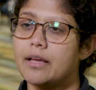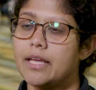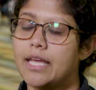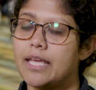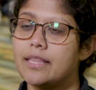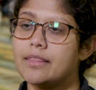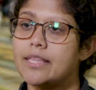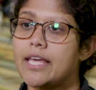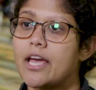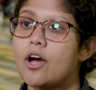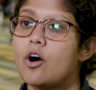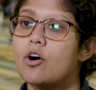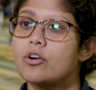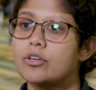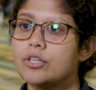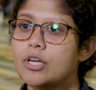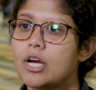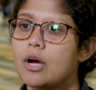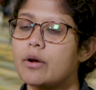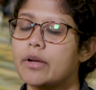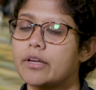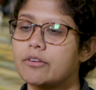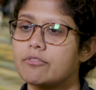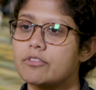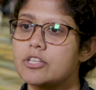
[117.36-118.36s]
in their
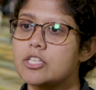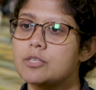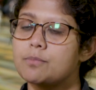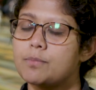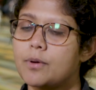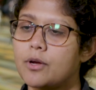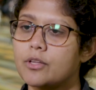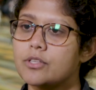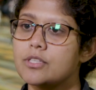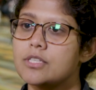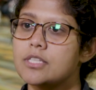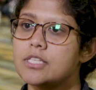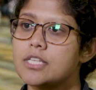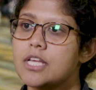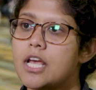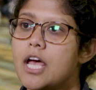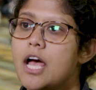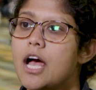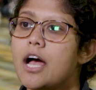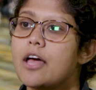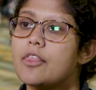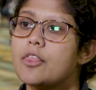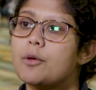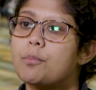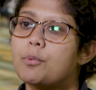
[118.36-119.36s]
ongoing response.
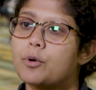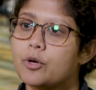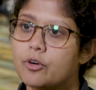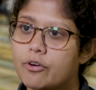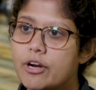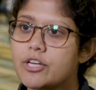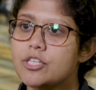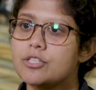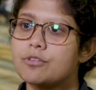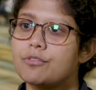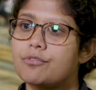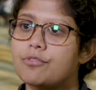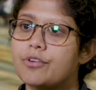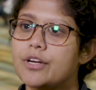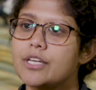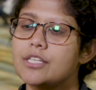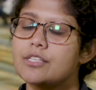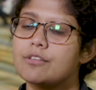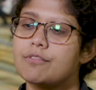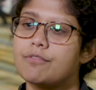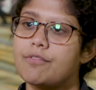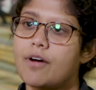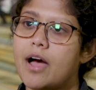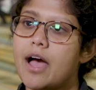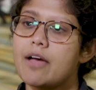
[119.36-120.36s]
The progression-free
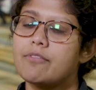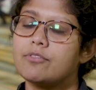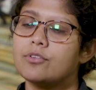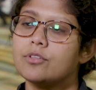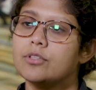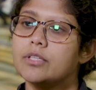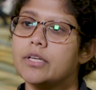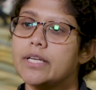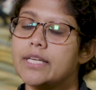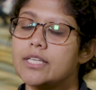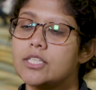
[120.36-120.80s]
survival